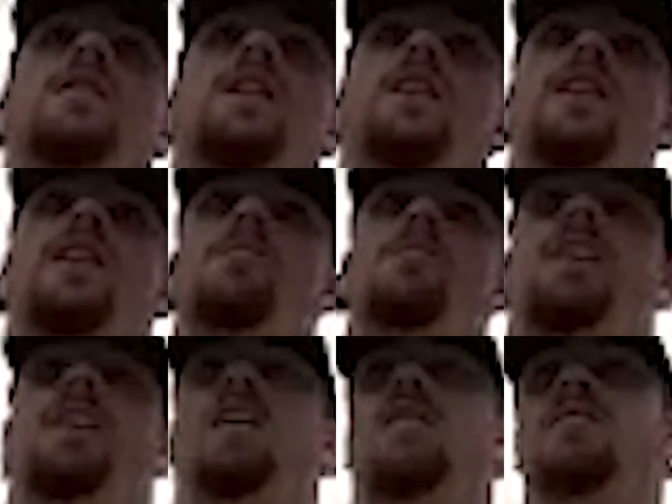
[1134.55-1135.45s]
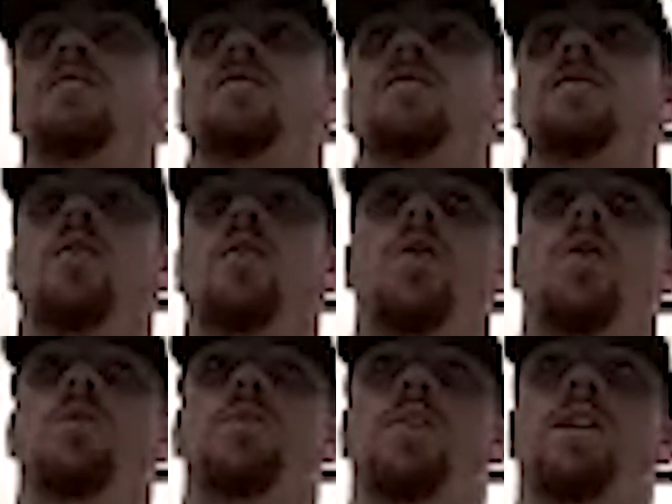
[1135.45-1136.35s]
not making, you know, all
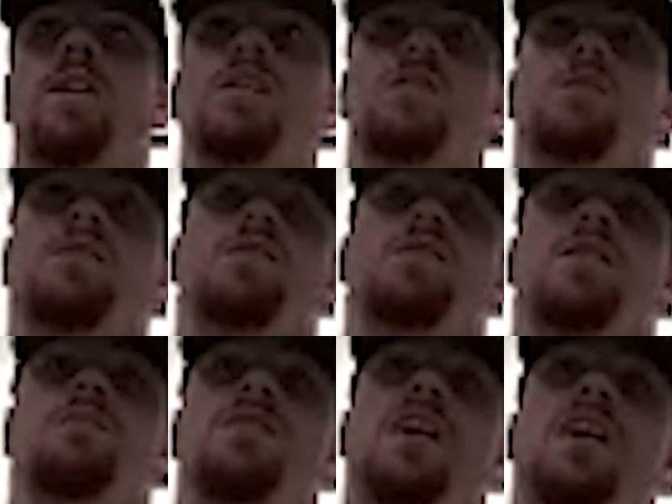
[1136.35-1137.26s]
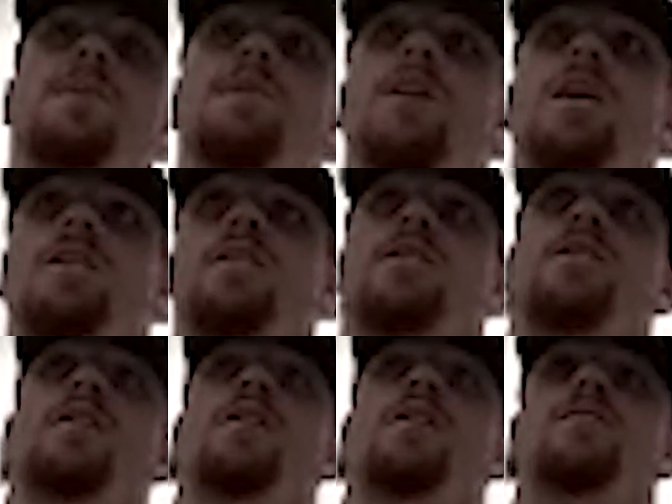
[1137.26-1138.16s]
the plays. But at the same time, you know, I think that
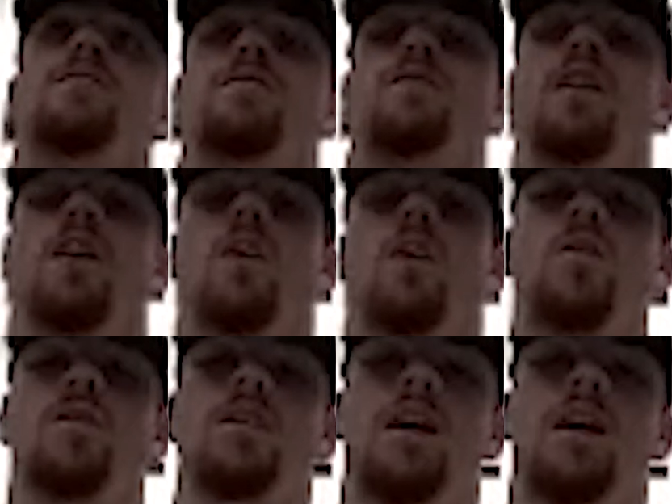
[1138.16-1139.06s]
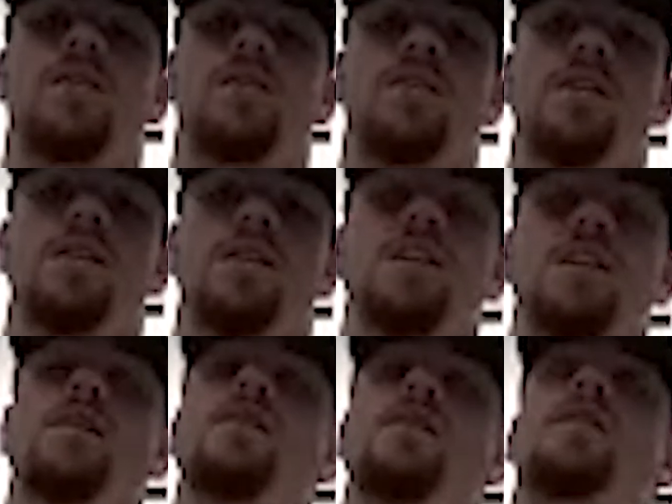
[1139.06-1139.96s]
they have all the talent that they
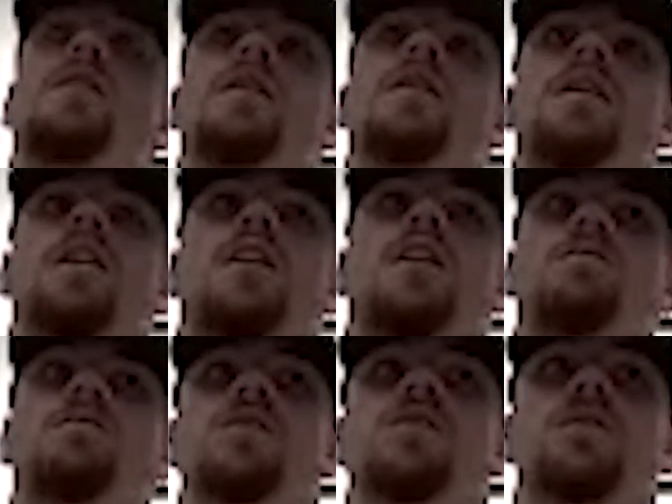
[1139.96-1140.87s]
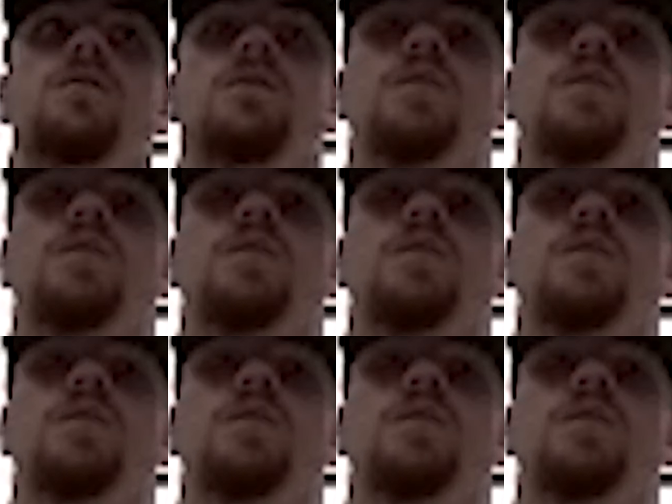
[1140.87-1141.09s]
need. So